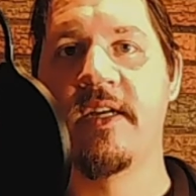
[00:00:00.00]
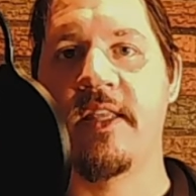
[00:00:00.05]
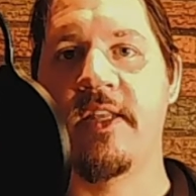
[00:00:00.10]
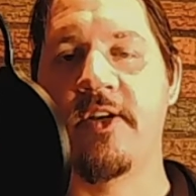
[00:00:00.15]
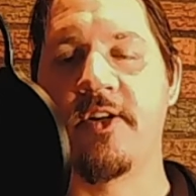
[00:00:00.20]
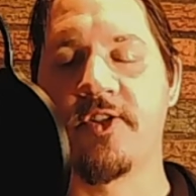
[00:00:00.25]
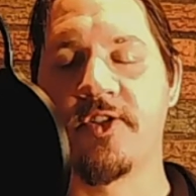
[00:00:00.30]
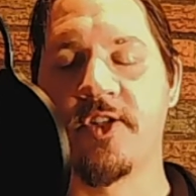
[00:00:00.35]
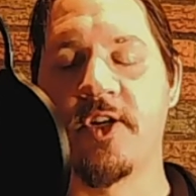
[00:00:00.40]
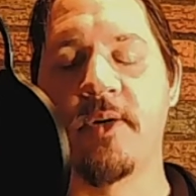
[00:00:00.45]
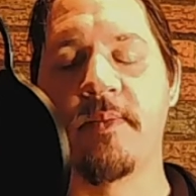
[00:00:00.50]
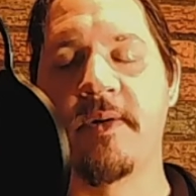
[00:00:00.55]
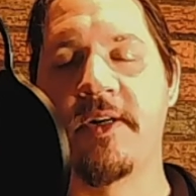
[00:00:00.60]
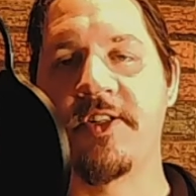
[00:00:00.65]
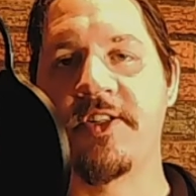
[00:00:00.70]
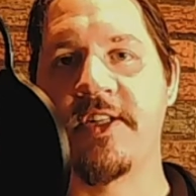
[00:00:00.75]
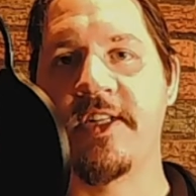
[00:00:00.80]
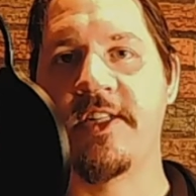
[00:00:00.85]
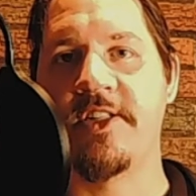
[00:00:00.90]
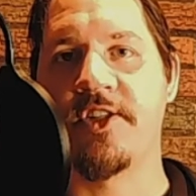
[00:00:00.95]
There's so
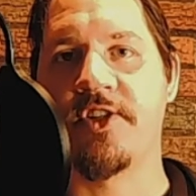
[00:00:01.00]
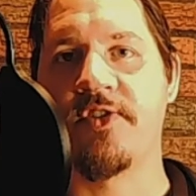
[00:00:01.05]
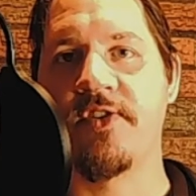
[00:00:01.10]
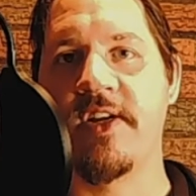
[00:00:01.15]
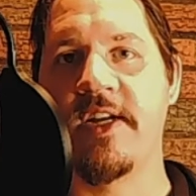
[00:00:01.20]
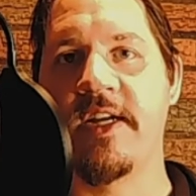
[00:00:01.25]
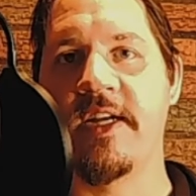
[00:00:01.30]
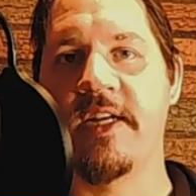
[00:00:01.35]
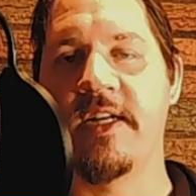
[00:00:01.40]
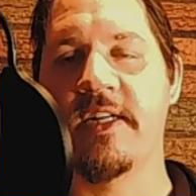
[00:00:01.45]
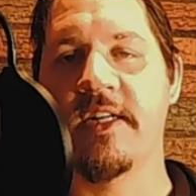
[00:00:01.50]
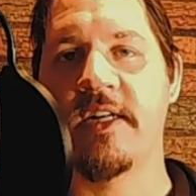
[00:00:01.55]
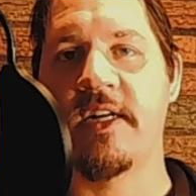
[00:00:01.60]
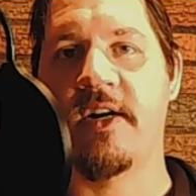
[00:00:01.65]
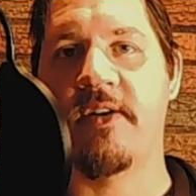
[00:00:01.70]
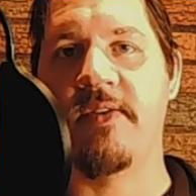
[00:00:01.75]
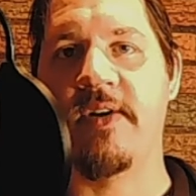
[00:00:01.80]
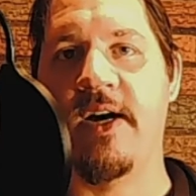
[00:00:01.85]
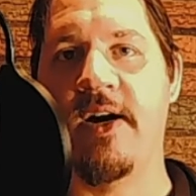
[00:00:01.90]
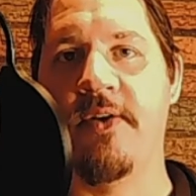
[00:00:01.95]
much intrigue
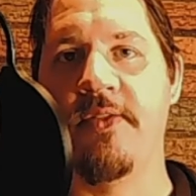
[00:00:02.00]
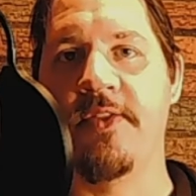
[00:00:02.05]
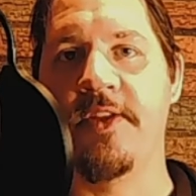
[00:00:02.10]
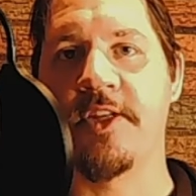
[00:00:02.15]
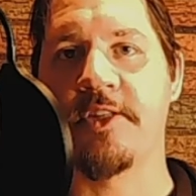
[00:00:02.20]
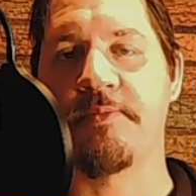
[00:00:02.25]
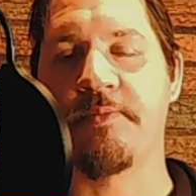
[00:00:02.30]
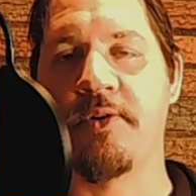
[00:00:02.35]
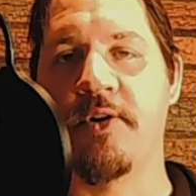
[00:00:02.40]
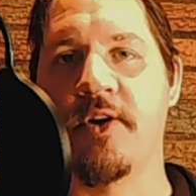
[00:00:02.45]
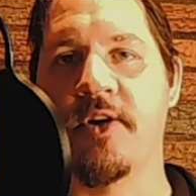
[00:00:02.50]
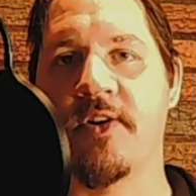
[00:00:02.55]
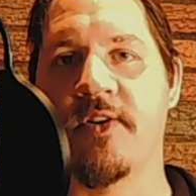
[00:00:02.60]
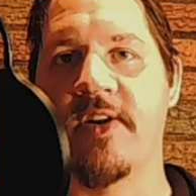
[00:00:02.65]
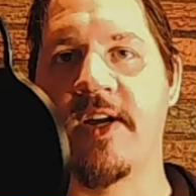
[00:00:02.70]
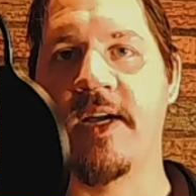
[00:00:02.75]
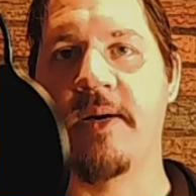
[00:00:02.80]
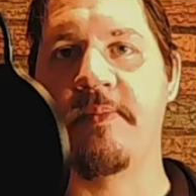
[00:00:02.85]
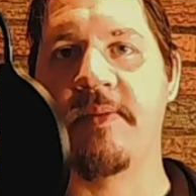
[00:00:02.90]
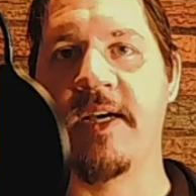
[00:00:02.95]
around this
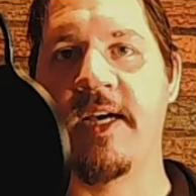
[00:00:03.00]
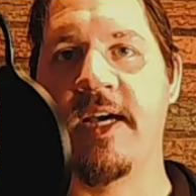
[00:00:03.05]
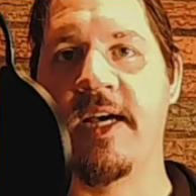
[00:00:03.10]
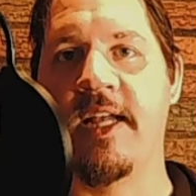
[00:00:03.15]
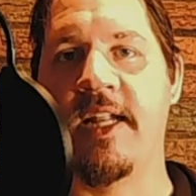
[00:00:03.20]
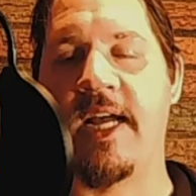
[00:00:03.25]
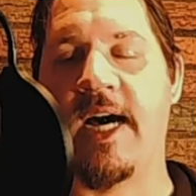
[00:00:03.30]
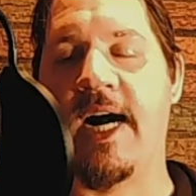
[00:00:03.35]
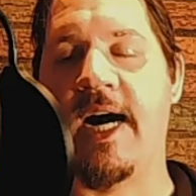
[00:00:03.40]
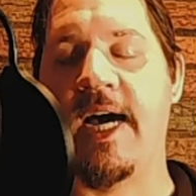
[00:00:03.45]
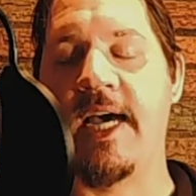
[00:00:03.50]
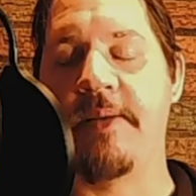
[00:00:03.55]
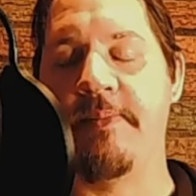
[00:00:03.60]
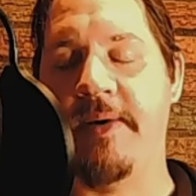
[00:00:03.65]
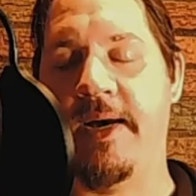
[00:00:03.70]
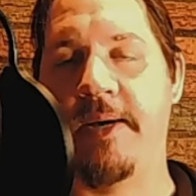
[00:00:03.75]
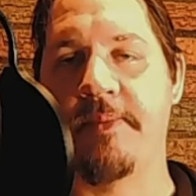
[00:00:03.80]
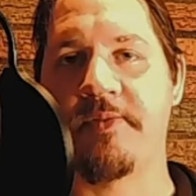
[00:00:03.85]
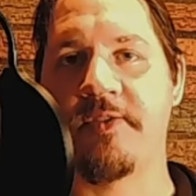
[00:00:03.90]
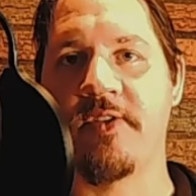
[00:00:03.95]
program, and I
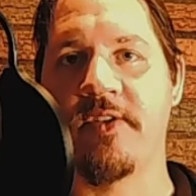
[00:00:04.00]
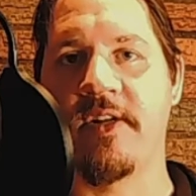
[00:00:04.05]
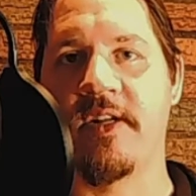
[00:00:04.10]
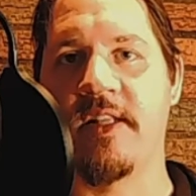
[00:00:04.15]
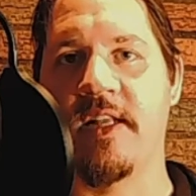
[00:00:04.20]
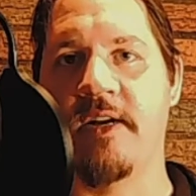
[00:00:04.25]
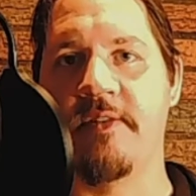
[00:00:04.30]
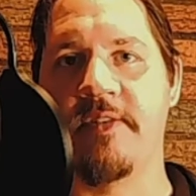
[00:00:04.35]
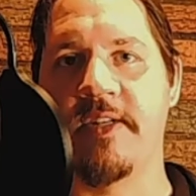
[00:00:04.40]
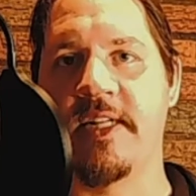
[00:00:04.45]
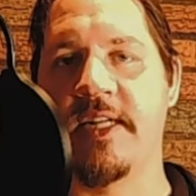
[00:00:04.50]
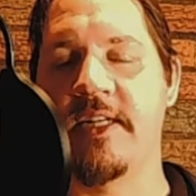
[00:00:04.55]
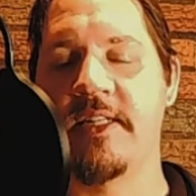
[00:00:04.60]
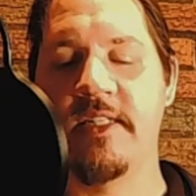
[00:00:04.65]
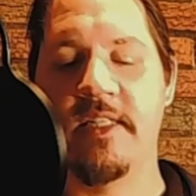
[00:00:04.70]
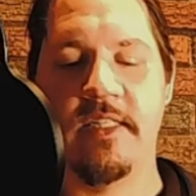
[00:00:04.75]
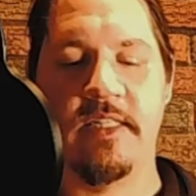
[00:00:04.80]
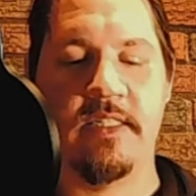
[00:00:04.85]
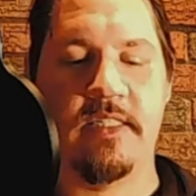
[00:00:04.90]
am absolutely loving it.